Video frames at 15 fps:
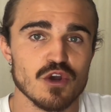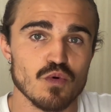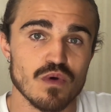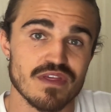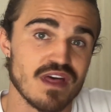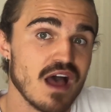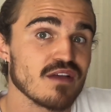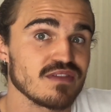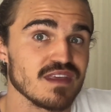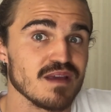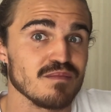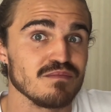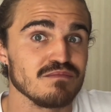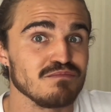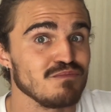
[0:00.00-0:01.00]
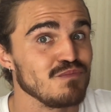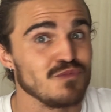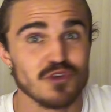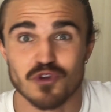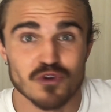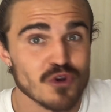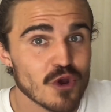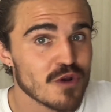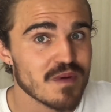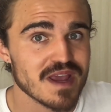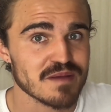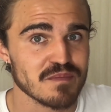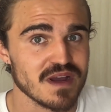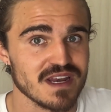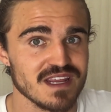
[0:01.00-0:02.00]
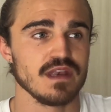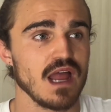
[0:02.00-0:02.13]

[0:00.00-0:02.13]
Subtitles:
without them, you don't make money.